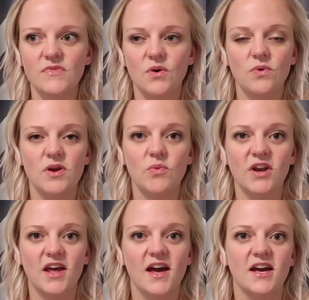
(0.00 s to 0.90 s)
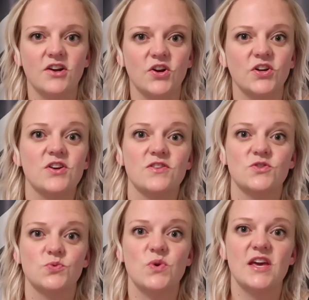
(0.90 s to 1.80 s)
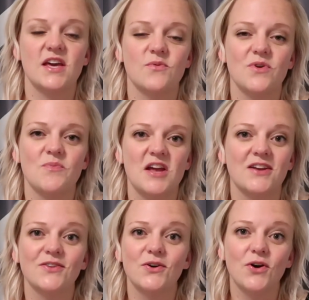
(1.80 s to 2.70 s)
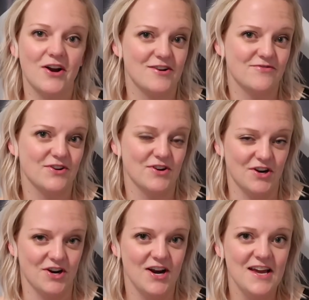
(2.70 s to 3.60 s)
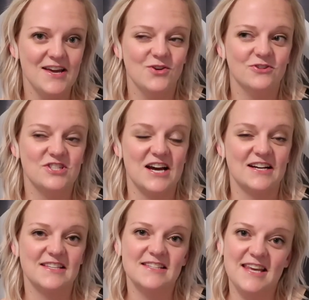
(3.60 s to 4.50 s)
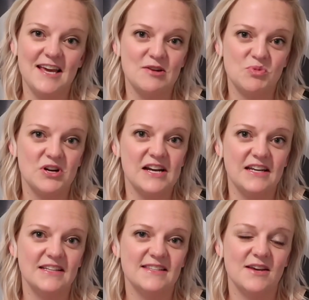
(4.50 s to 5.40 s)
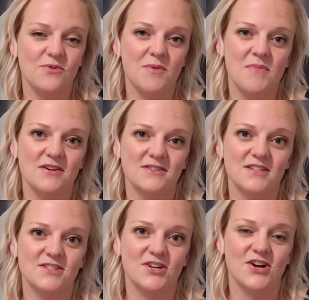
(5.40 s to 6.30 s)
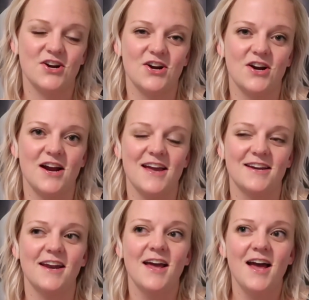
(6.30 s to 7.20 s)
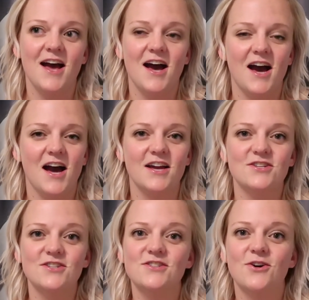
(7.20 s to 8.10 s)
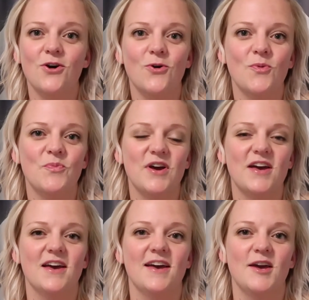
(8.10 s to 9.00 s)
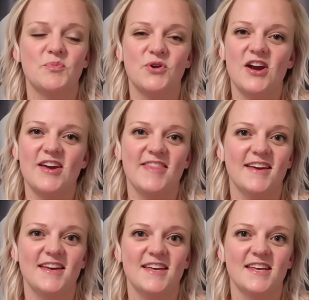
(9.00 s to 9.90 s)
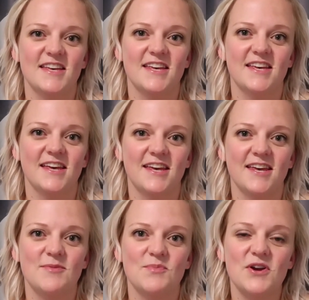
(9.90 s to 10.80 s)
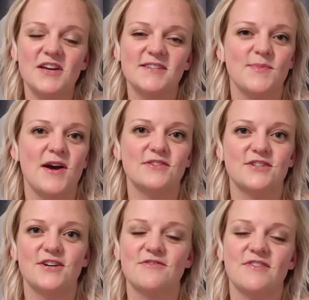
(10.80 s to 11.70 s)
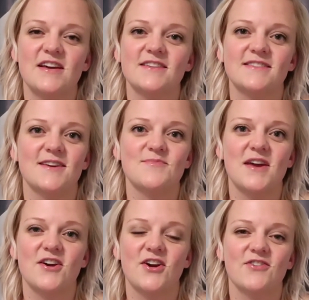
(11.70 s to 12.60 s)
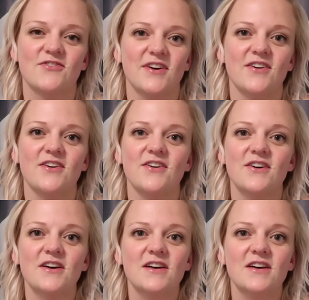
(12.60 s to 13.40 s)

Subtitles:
we went ahead earlier this week and we made a little card for her with Jackson's handprints, and we mailed it to her. And I just hope and pray that it can bring a smile to her face and make her feel